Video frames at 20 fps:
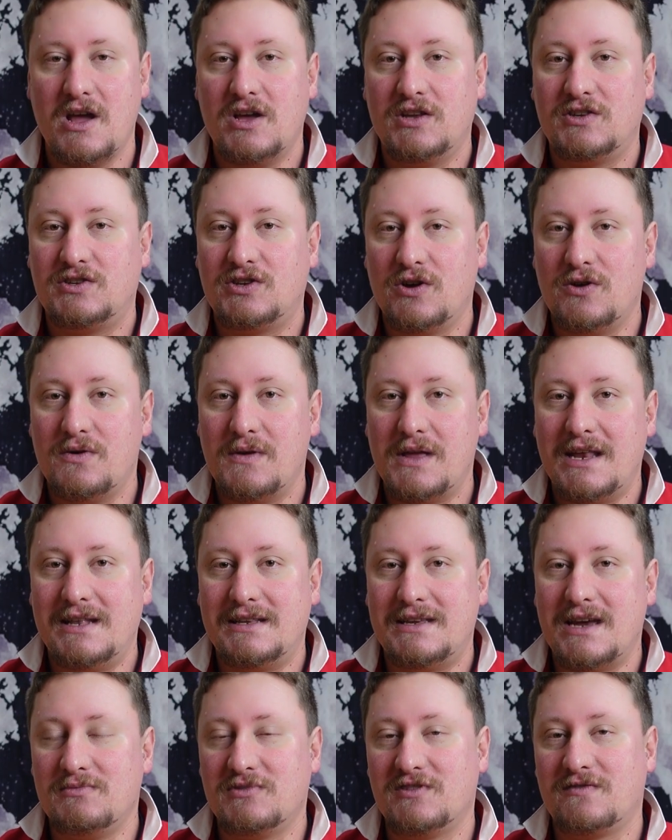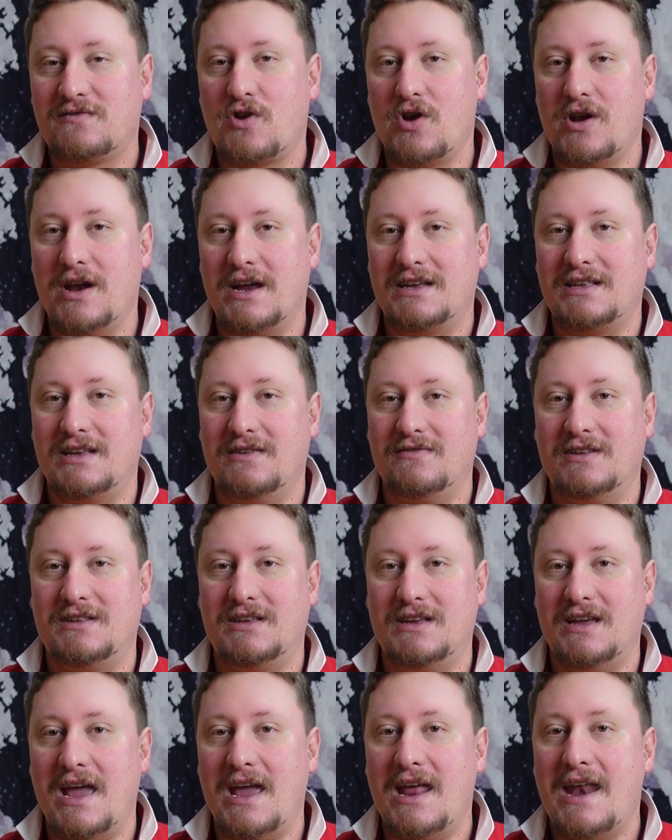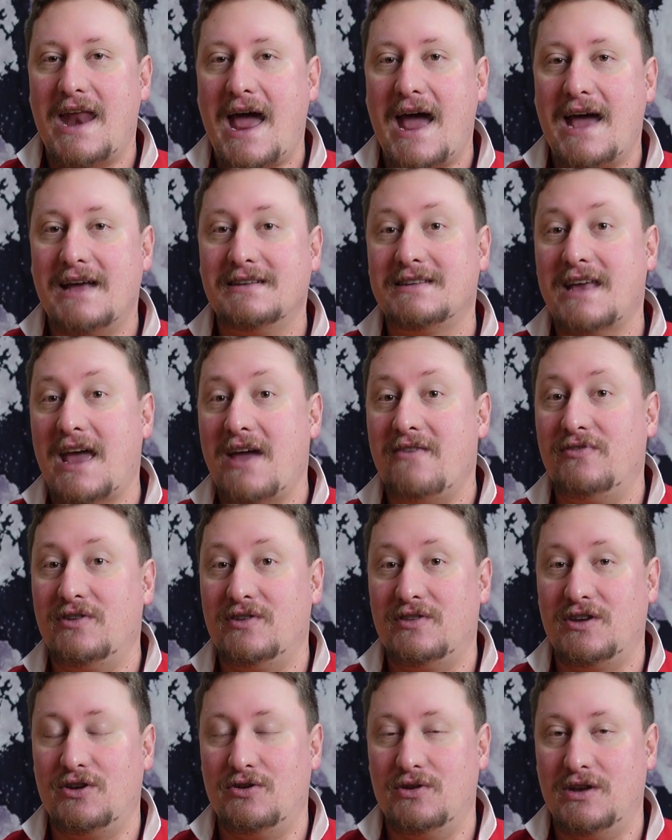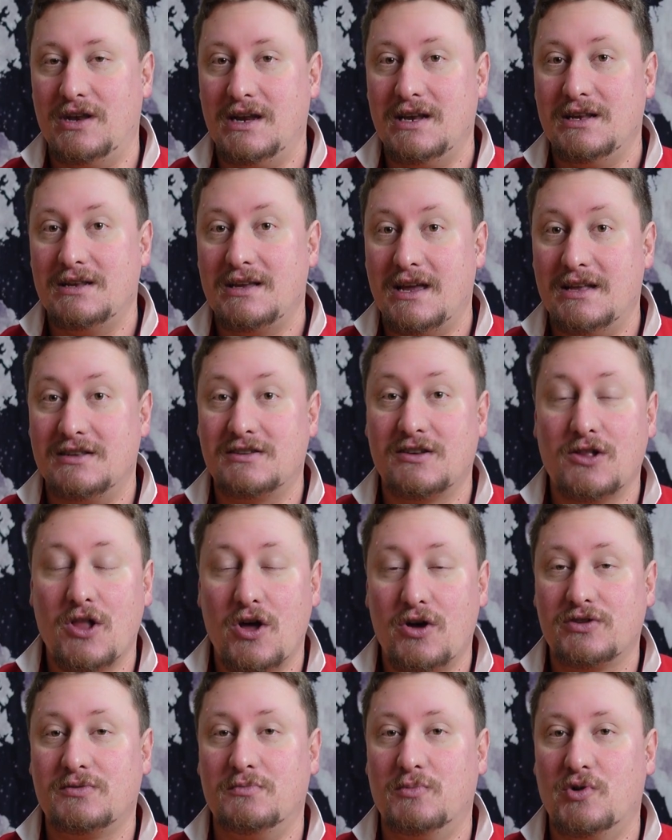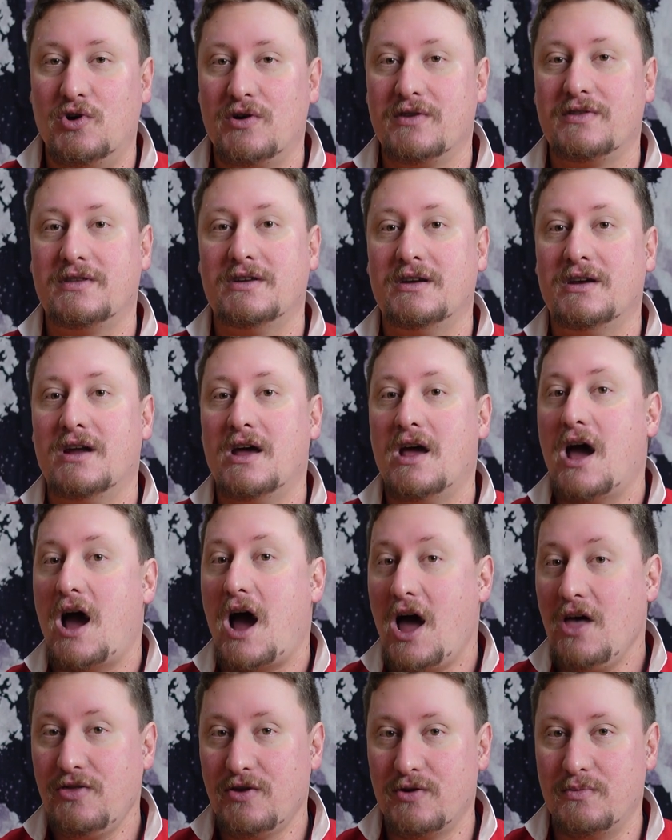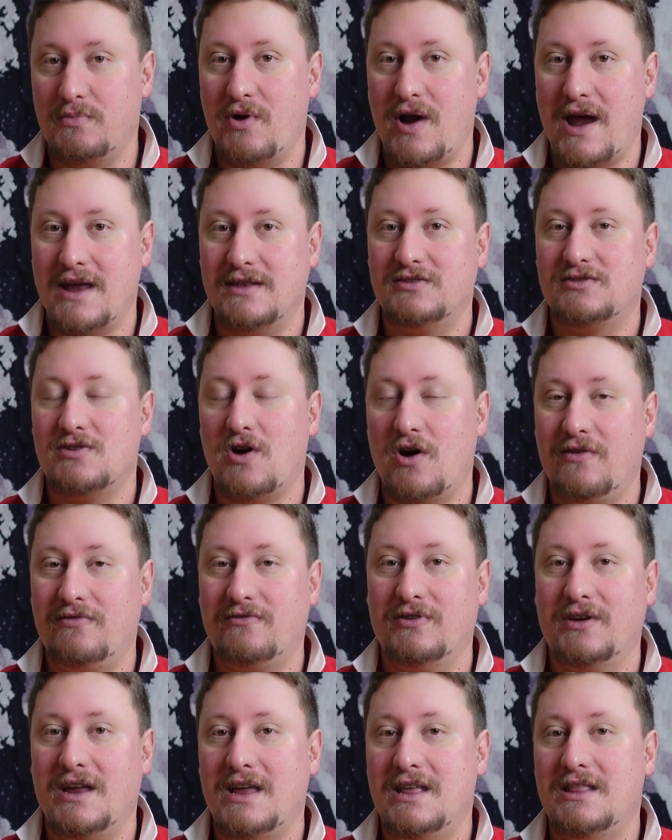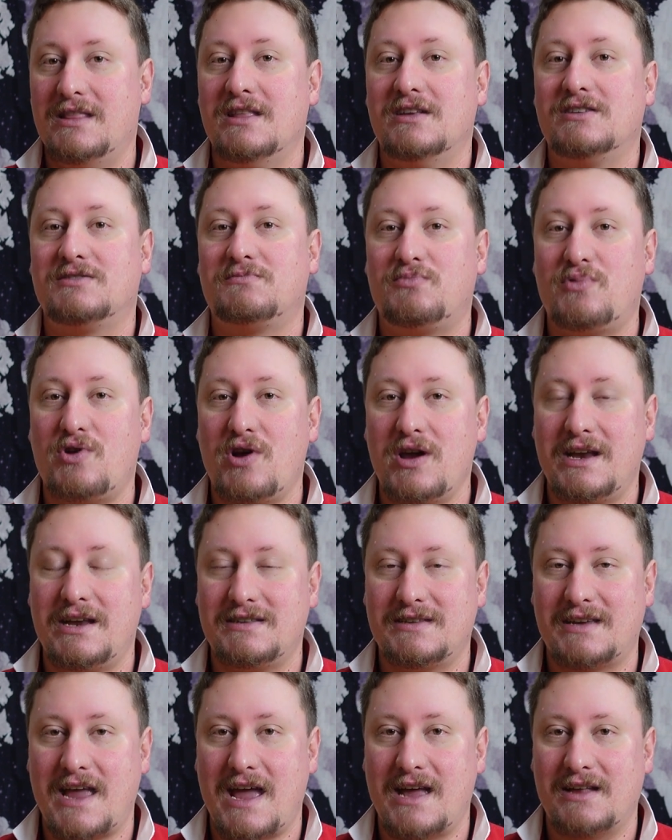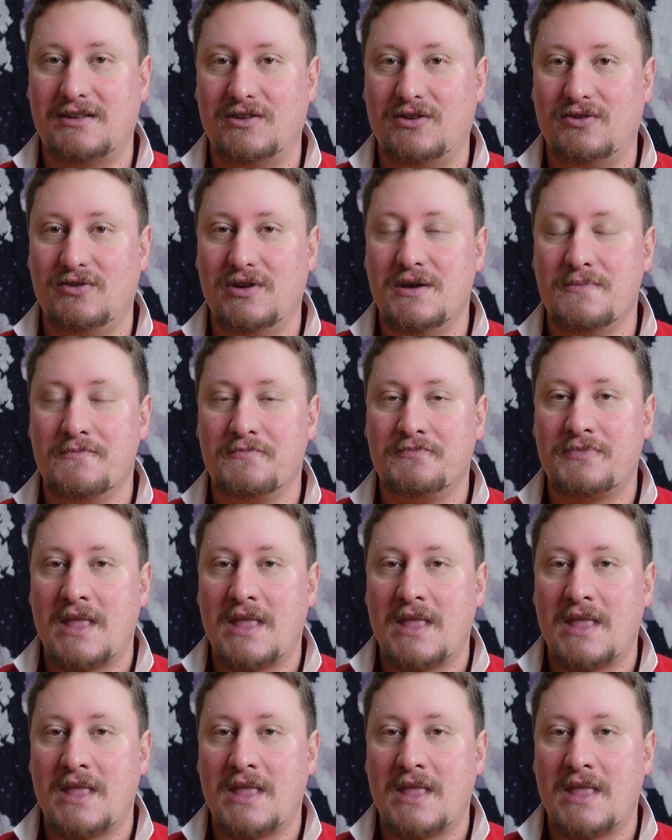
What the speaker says: So in terms of connectivity, it has everything you'd need. It's lots more than other brands offer in this price category.